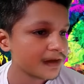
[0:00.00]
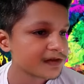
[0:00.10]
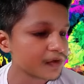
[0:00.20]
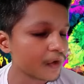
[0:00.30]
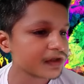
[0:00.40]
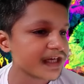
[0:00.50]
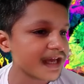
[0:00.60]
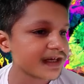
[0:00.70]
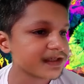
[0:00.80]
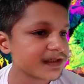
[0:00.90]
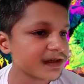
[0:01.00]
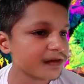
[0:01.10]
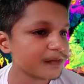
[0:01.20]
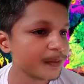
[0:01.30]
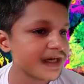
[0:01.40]
Soaked character
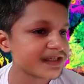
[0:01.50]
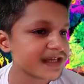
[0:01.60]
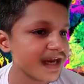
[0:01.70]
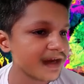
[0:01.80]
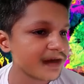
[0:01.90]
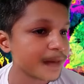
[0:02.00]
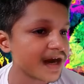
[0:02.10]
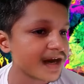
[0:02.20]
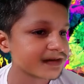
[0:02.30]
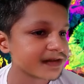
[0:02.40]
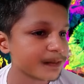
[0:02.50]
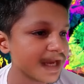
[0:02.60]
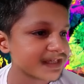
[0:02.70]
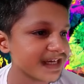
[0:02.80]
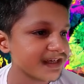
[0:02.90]
moments and bar some
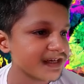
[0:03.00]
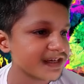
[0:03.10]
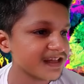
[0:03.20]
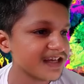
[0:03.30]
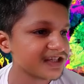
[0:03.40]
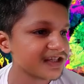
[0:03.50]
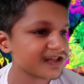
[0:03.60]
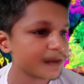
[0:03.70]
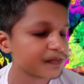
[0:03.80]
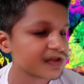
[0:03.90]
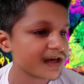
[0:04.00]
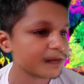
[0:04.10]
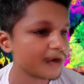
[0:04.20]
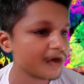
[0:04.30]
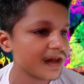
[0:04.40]
extended relationship
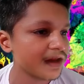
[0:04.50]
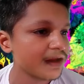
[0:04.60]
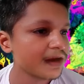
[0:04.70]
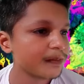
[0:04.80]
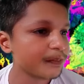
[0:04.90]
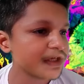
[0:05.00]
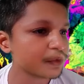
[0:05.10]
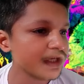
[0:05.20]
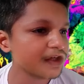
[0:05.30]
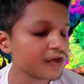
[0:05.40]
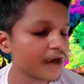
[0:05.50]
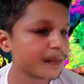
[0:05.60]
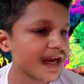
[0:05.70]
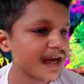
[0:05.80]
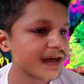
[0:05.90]
turmoil between Dom
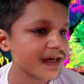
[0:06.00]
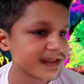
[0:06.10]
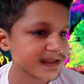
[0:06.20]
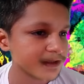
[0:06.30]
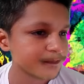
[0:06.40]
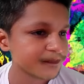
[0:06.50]
and Letty,